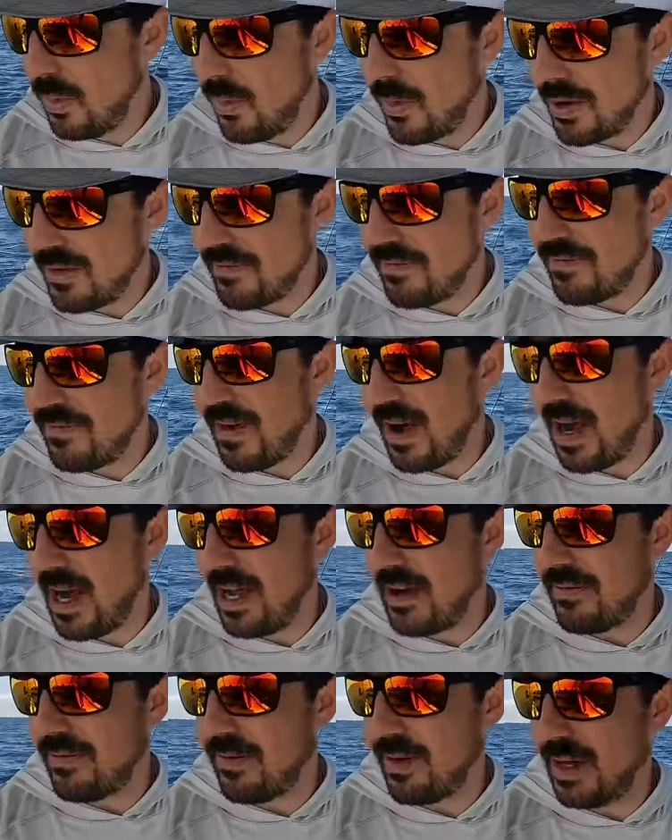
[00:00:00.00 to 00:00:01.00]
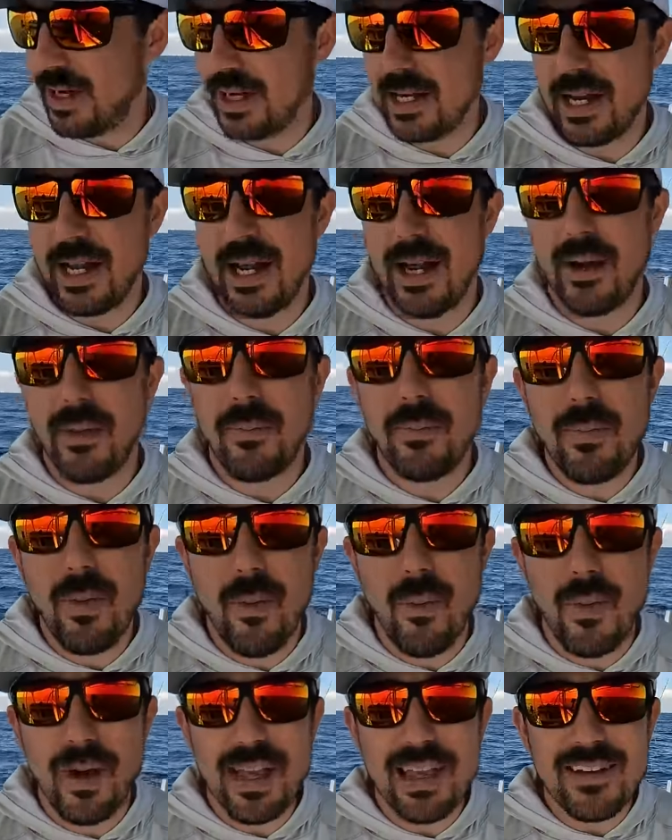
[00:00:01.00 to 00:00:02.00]
0.5 right now.
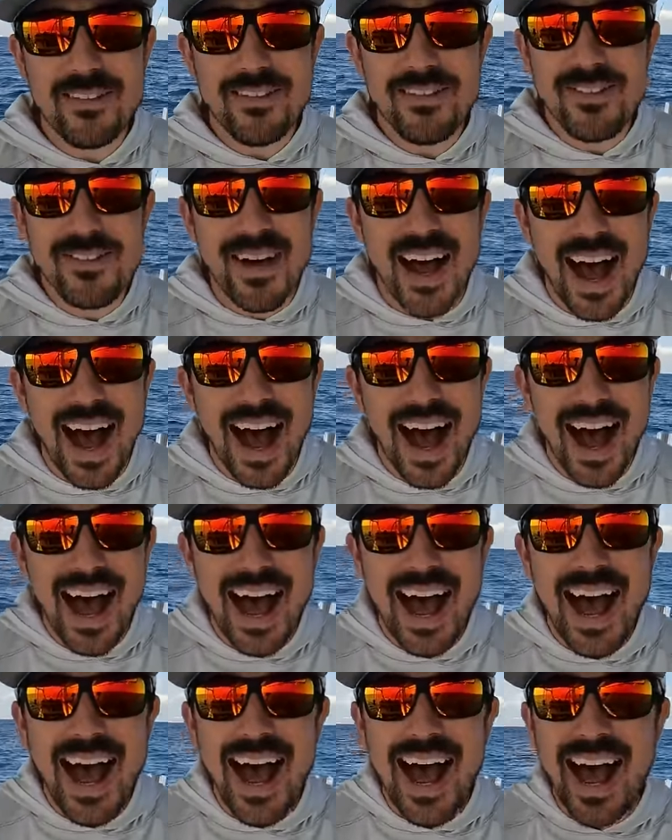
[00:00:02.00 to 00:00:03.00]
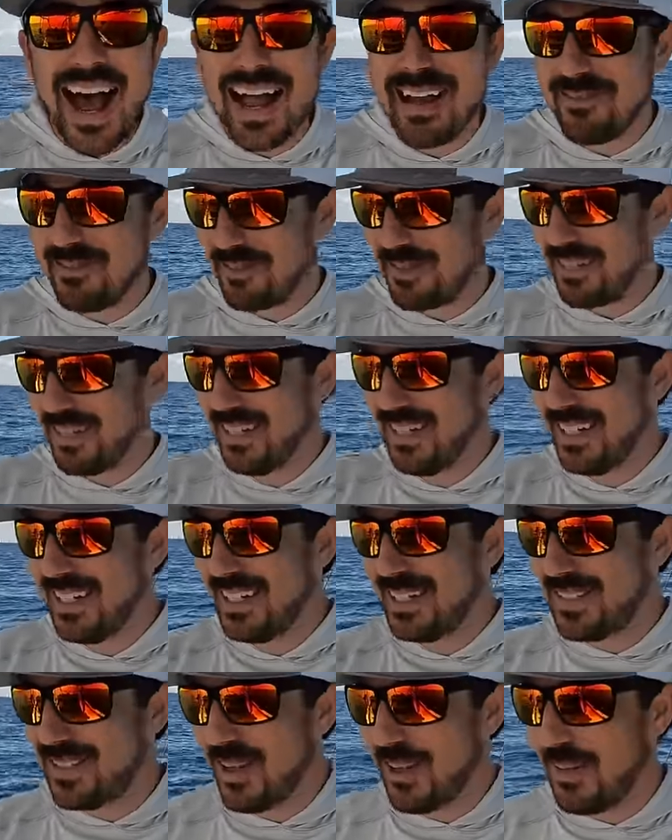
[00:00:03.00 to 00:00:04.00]

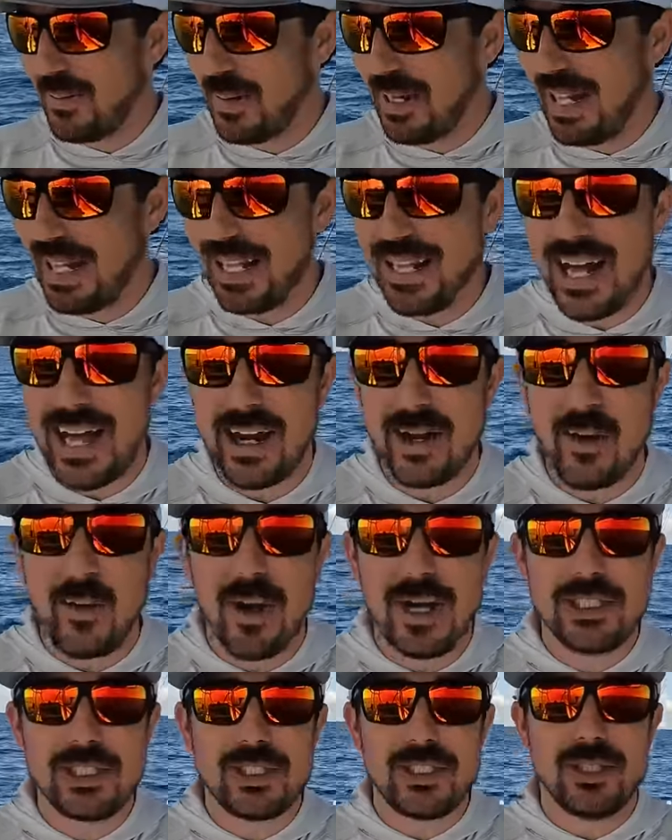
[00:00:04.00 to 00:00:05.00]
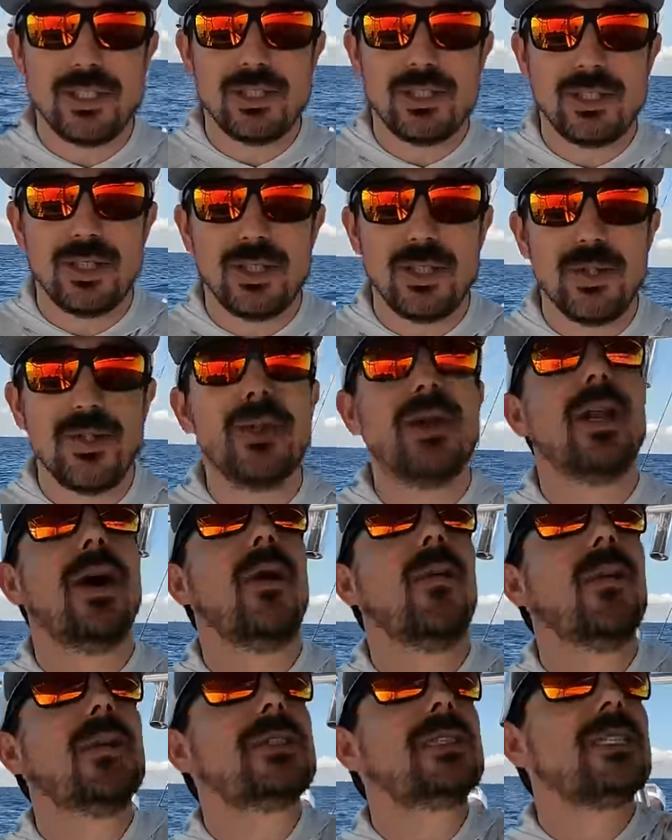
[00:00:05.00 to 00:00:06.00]
0.5. So we get a lot of questions too, you
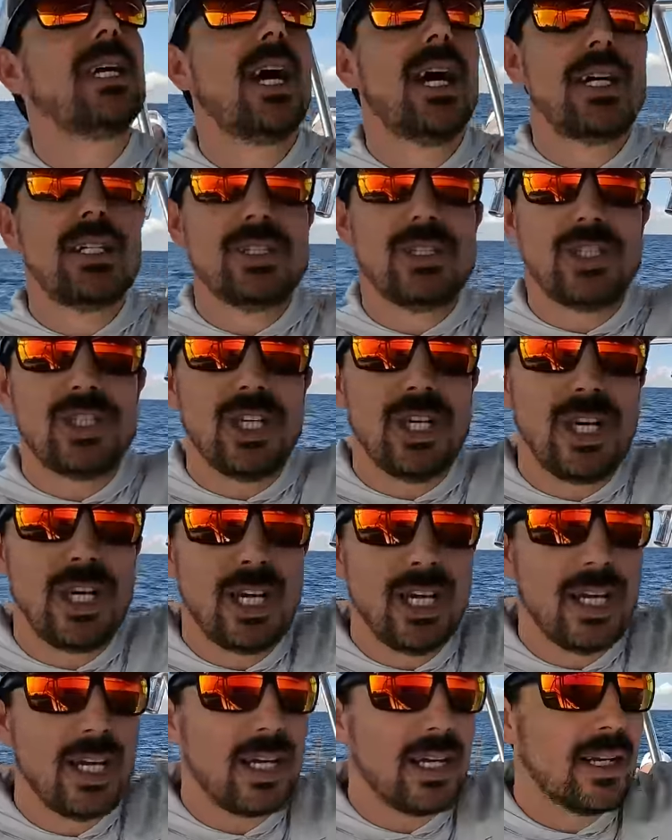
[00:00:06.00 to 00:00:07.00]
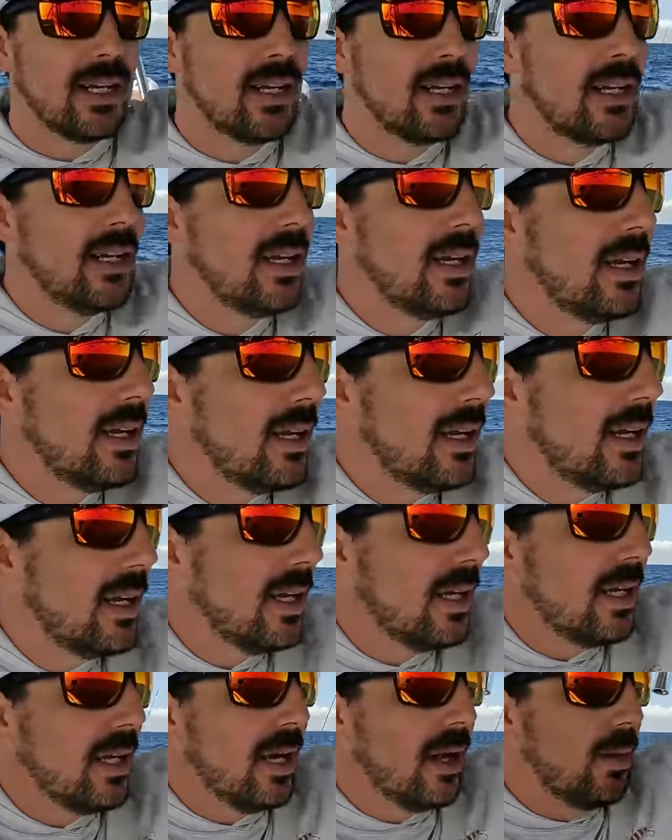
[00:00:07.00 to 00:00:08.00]
know, what size jig and
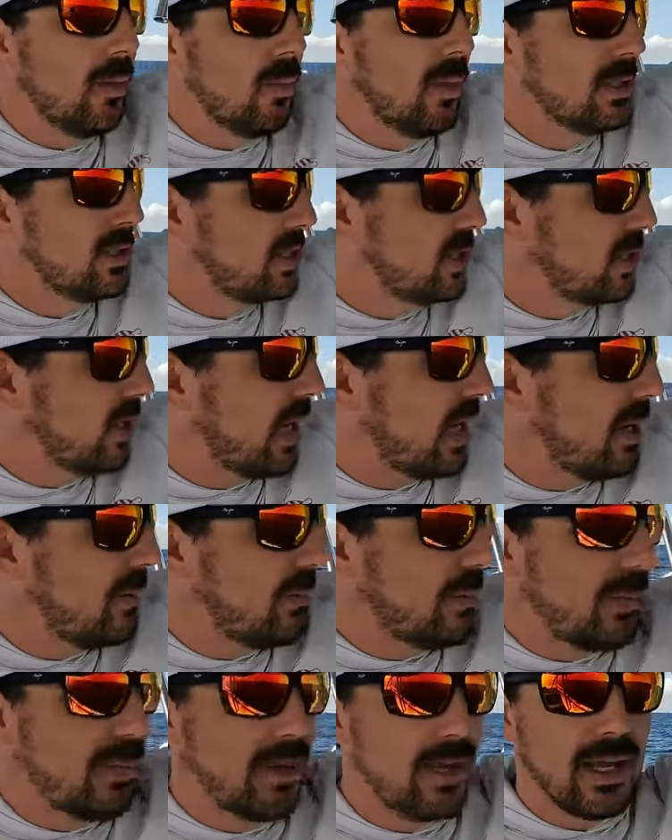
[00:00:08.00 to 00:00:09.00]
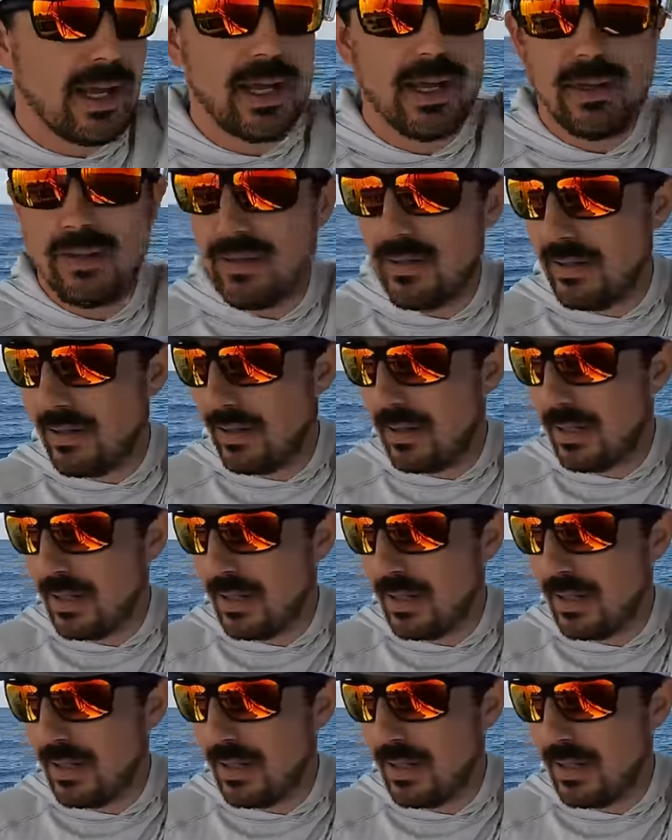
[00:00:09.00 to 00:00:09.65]
you know, what shape and